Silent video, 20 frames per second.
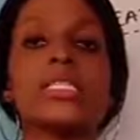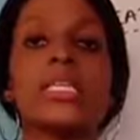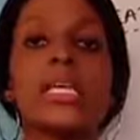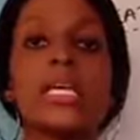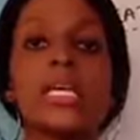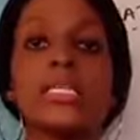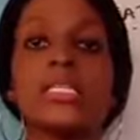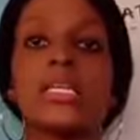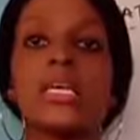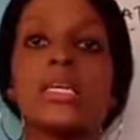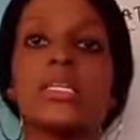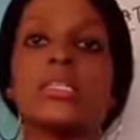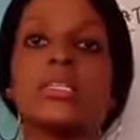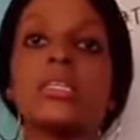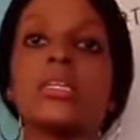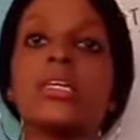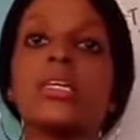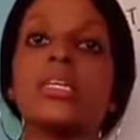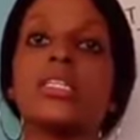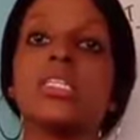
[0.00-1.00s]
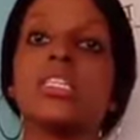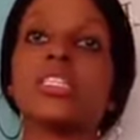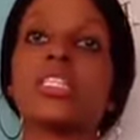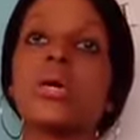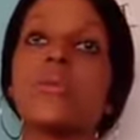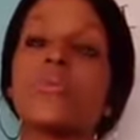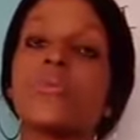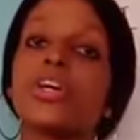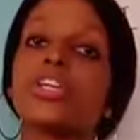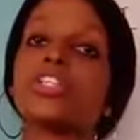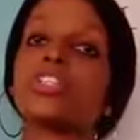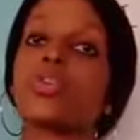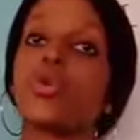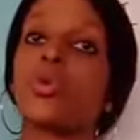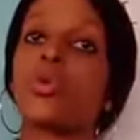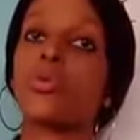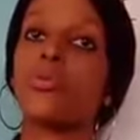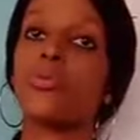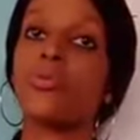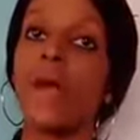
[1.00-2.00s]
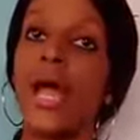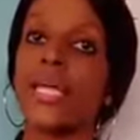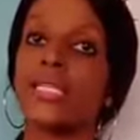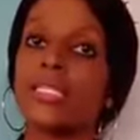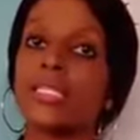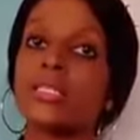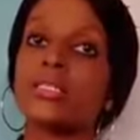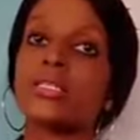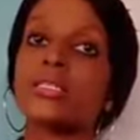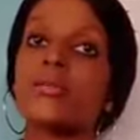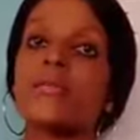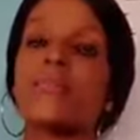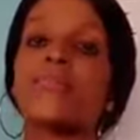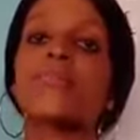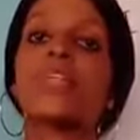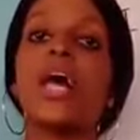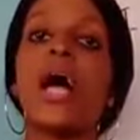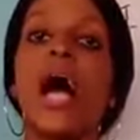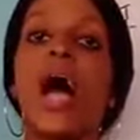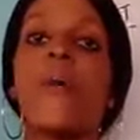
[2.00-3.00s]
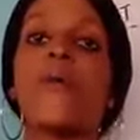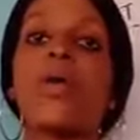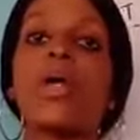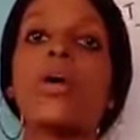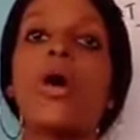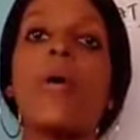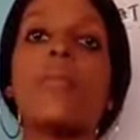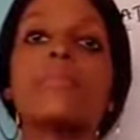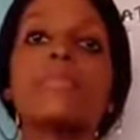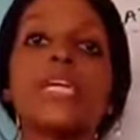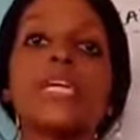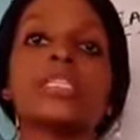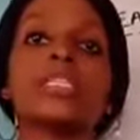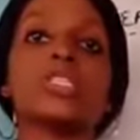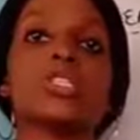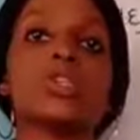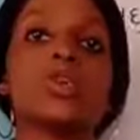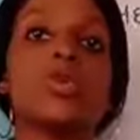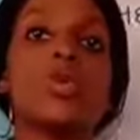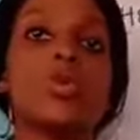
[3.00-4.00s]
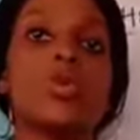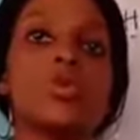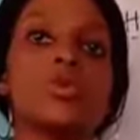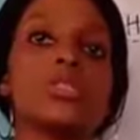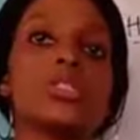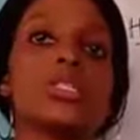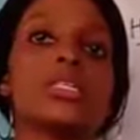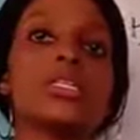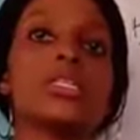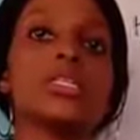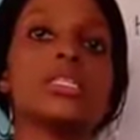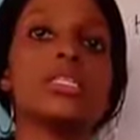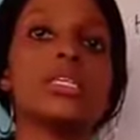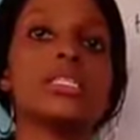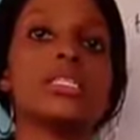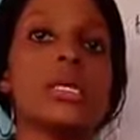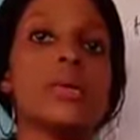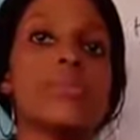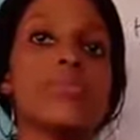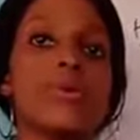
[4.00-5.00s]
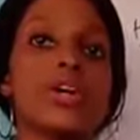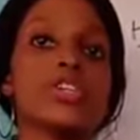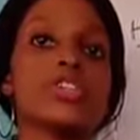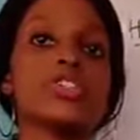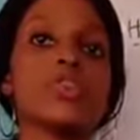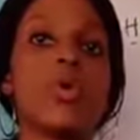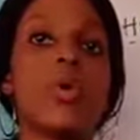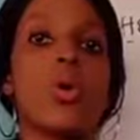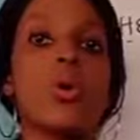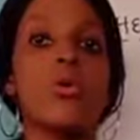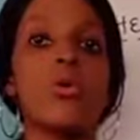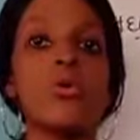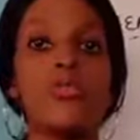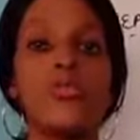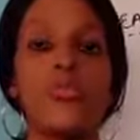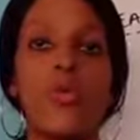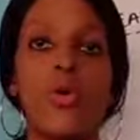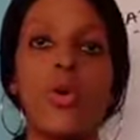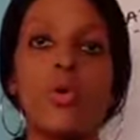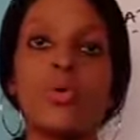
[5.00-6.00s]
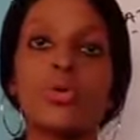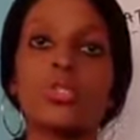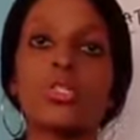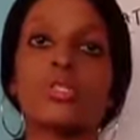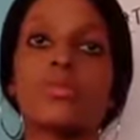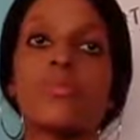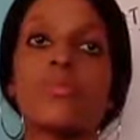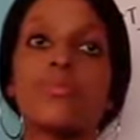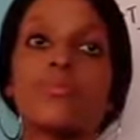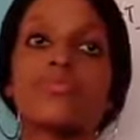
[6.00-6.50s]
is heated, the temperature rises, and when an object is cooled, the temperature falls.